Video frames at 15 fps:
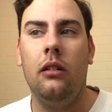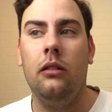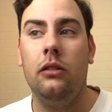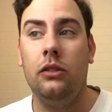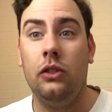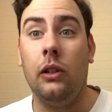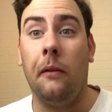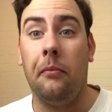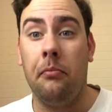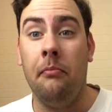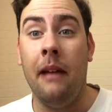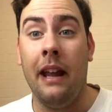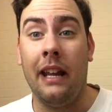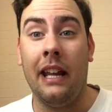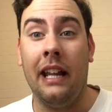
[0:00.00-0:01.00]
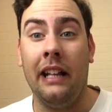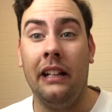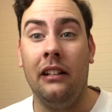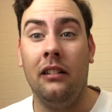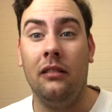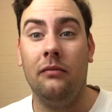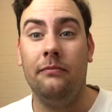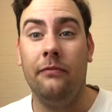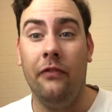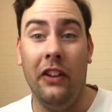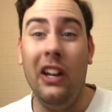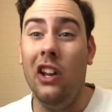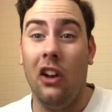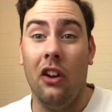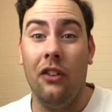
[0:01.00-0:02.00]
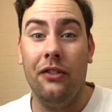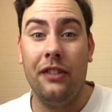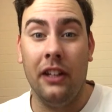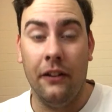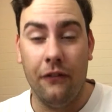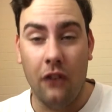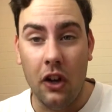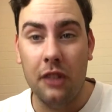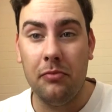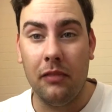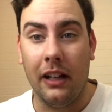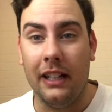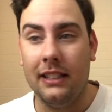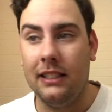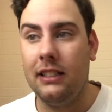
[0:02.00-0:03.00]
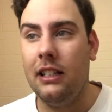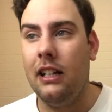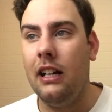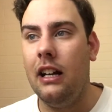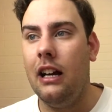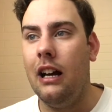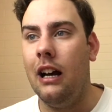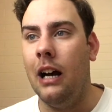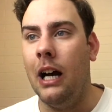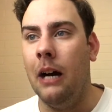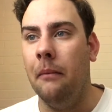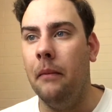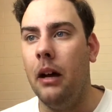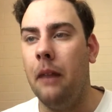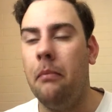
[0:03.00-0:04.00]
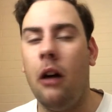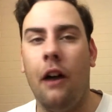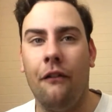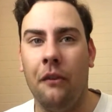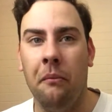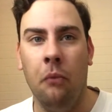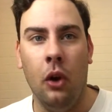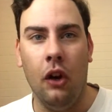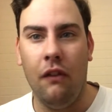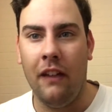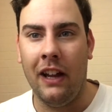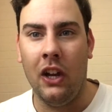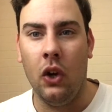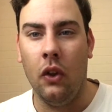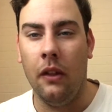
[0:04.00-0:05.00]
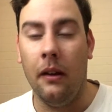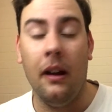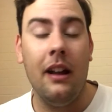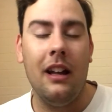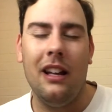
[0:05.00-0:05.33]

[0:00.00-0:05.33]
stopped making videos in the first place. Apart from moving and all the,